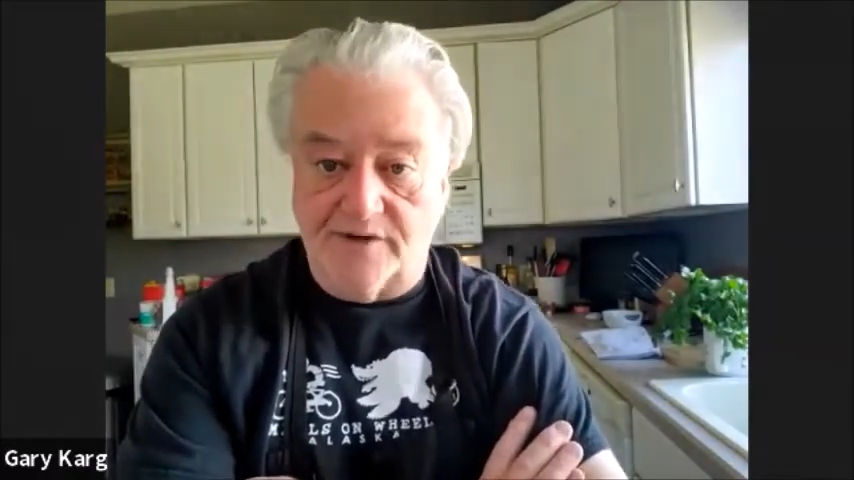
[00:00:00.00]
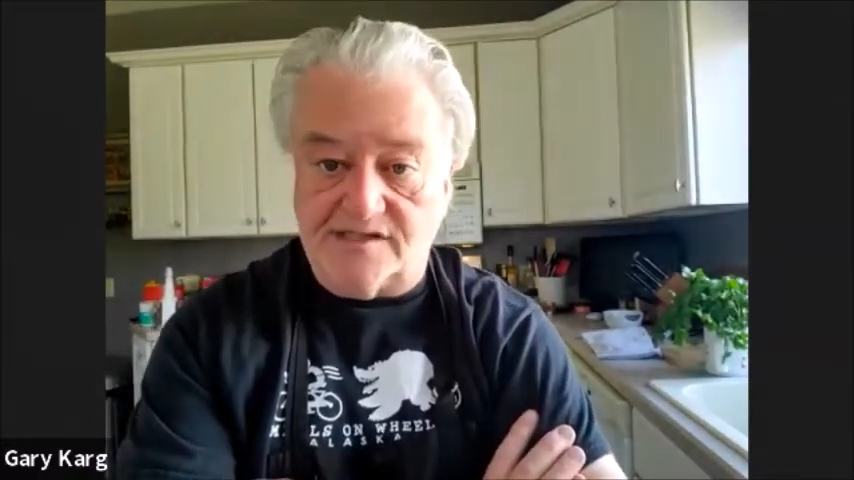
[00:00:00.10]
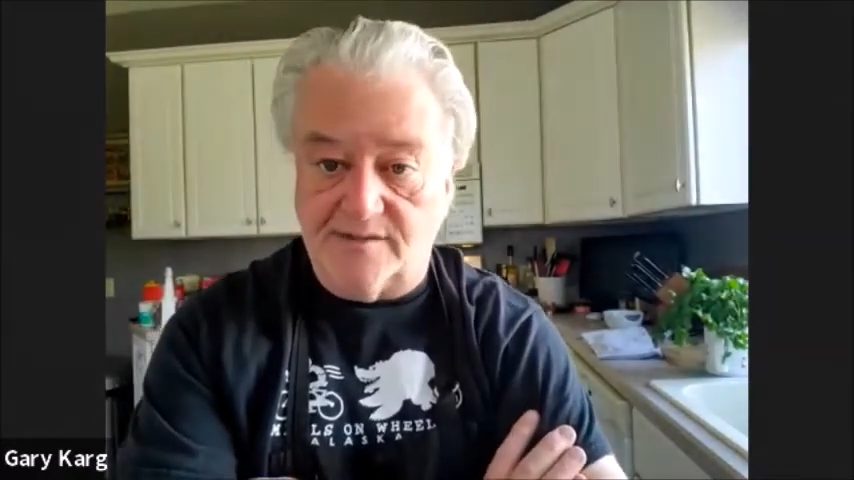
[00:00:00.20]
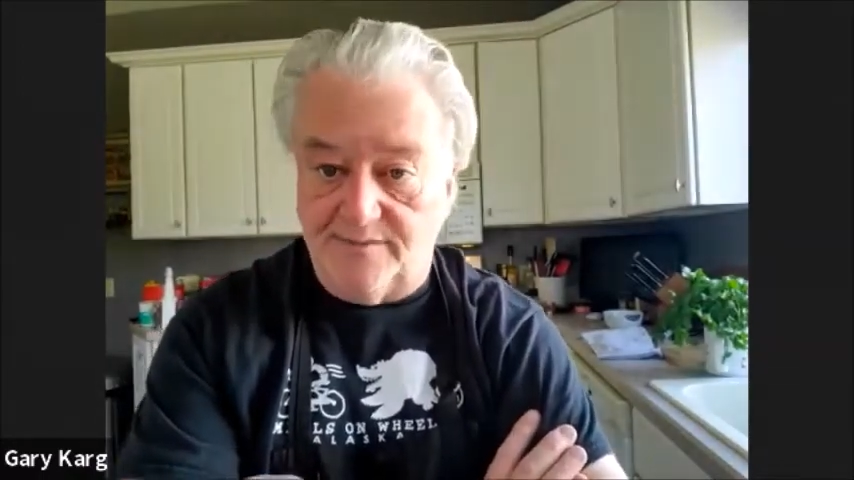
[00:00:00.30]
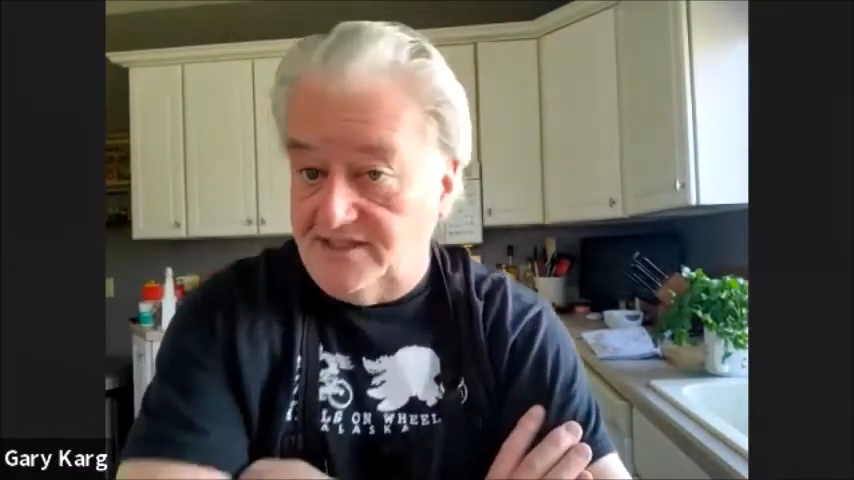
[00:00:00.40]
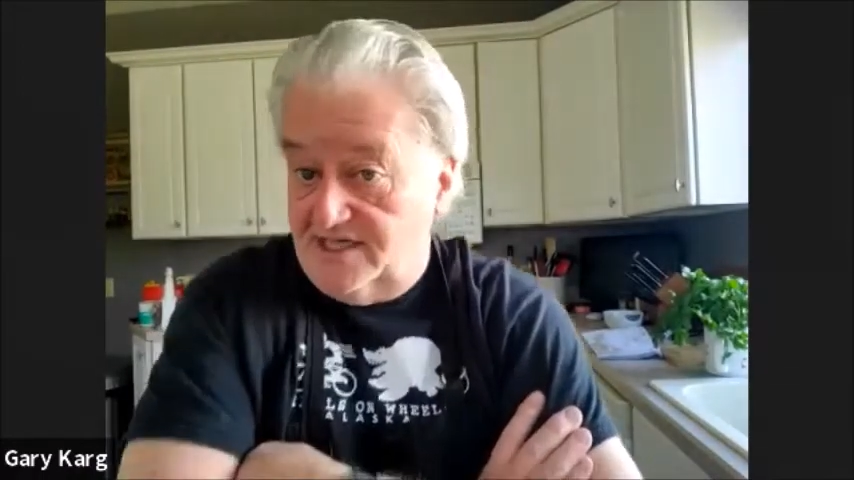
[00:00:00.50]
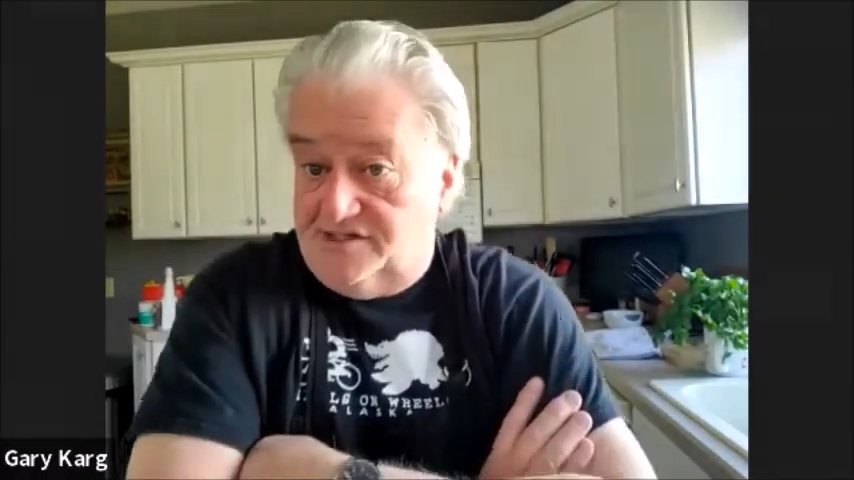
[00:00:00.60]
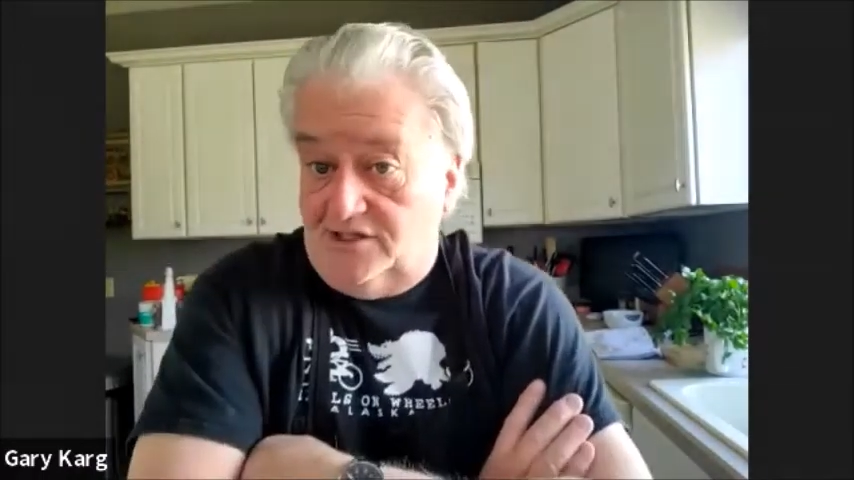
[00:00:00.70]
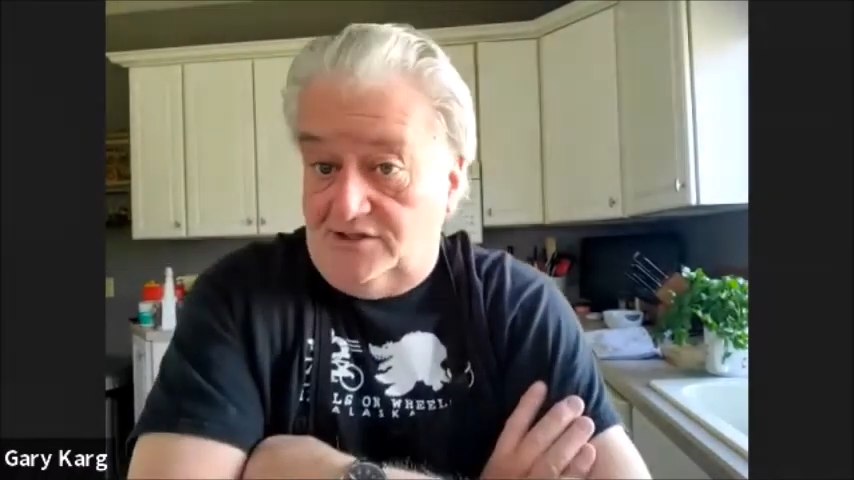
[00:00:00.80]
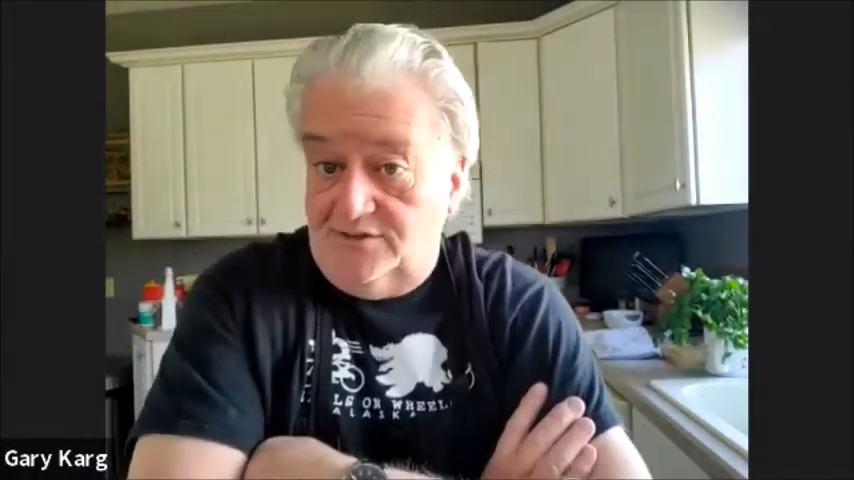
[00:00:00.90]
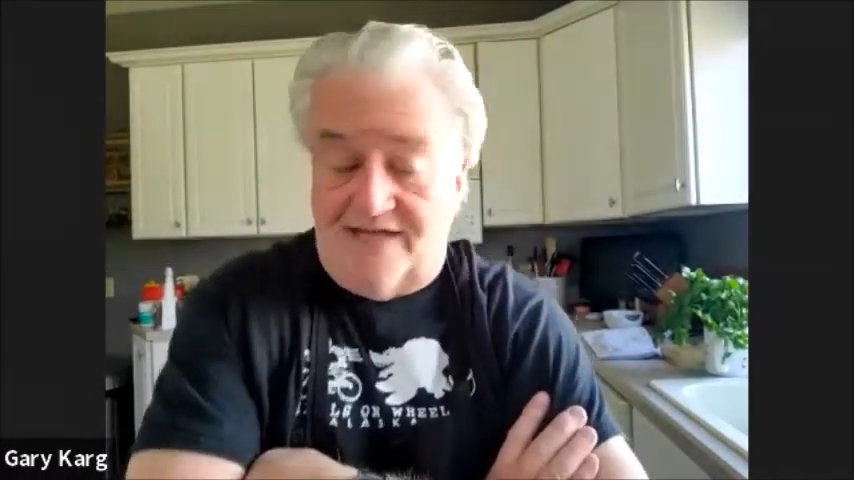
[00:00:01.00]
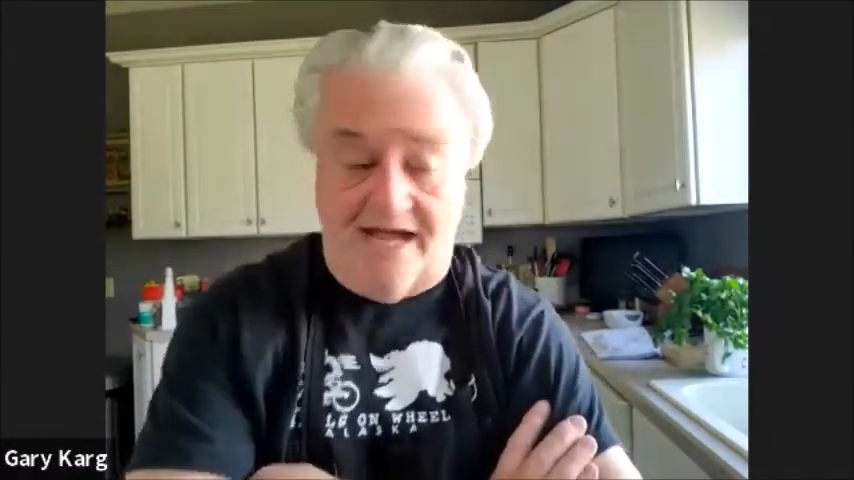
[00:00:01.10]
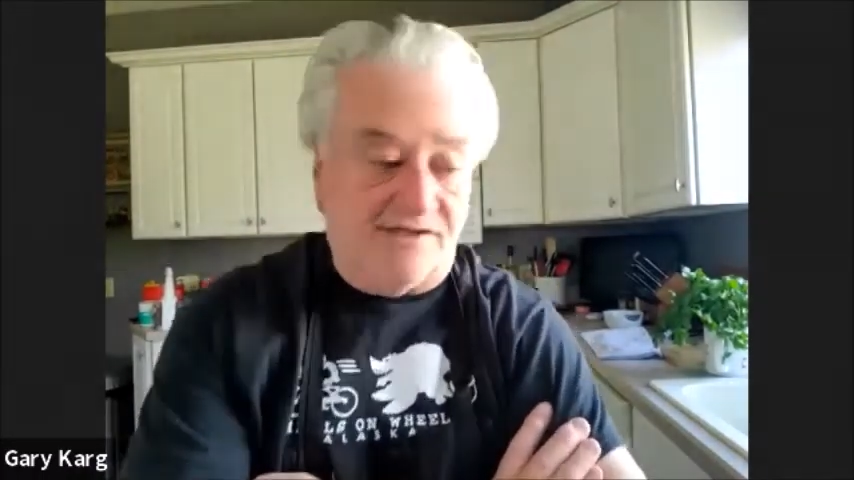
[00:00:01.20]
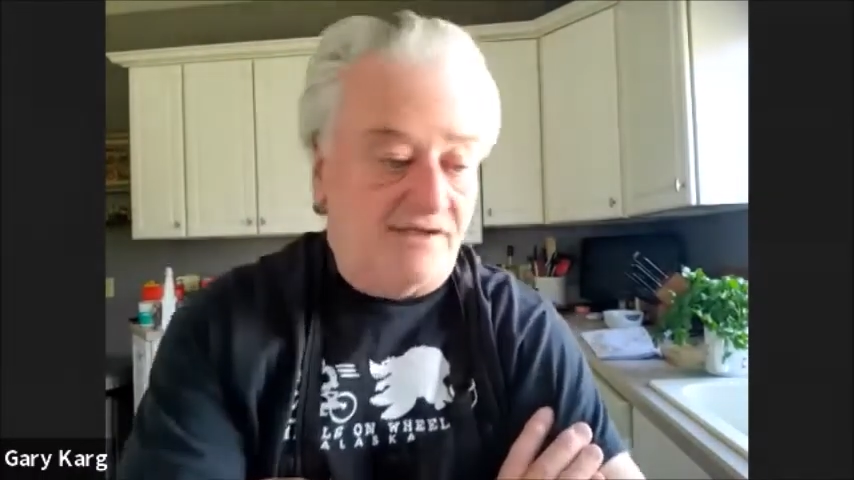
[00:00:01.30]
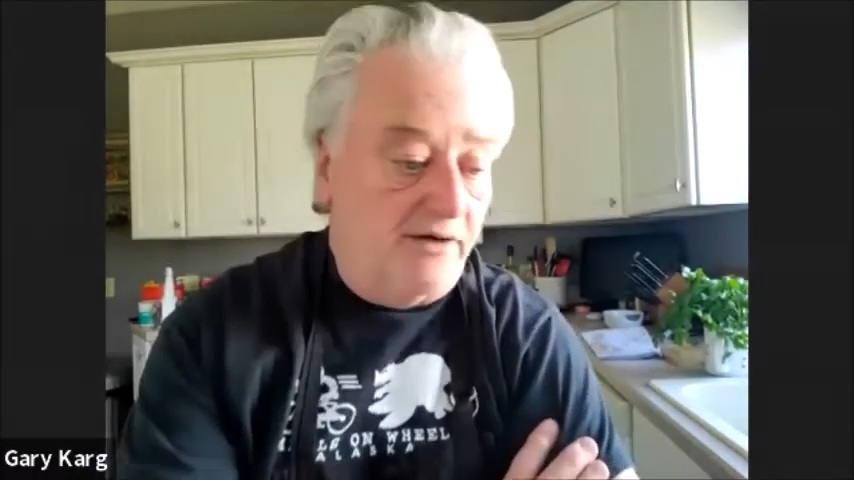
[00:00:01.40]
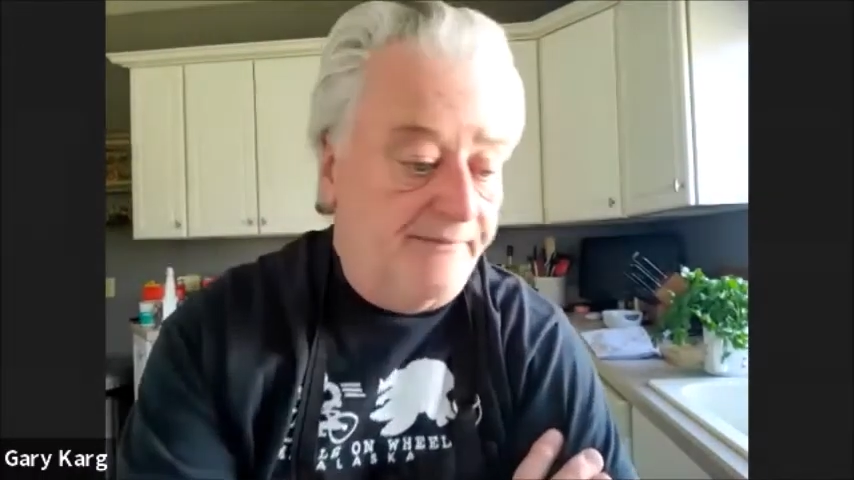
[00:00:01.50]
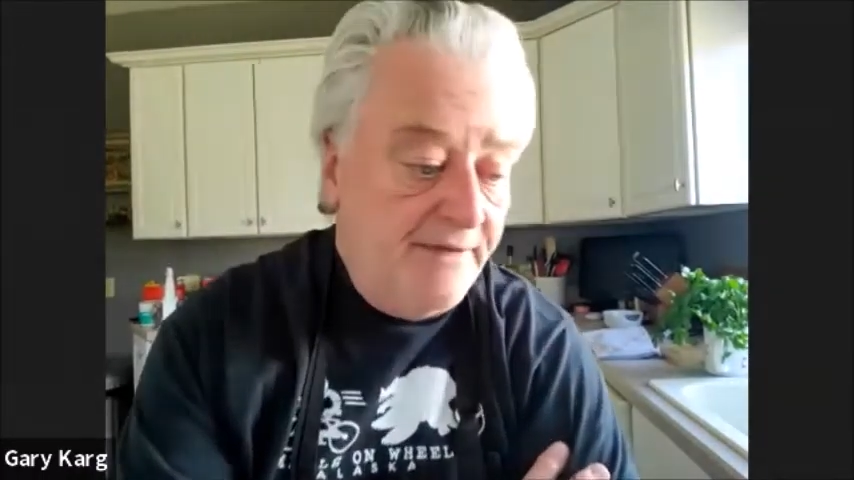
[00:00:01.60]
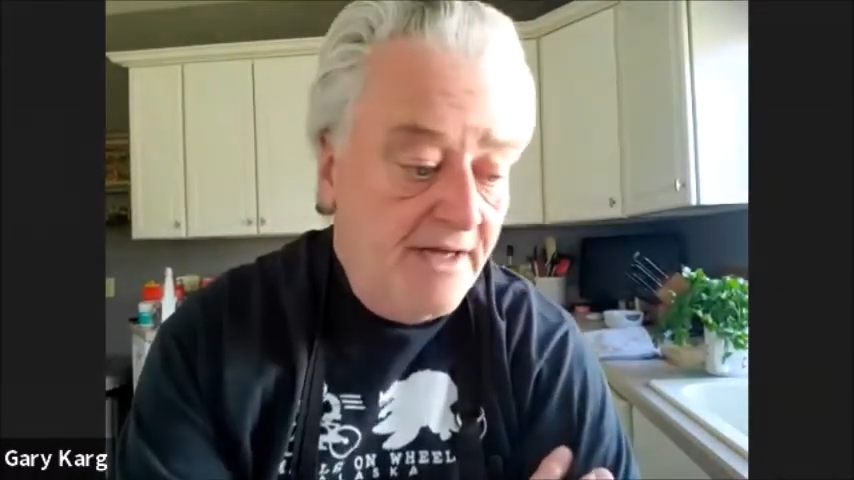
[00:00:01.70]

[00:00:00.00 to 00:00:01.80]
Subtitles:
recipe does include that. So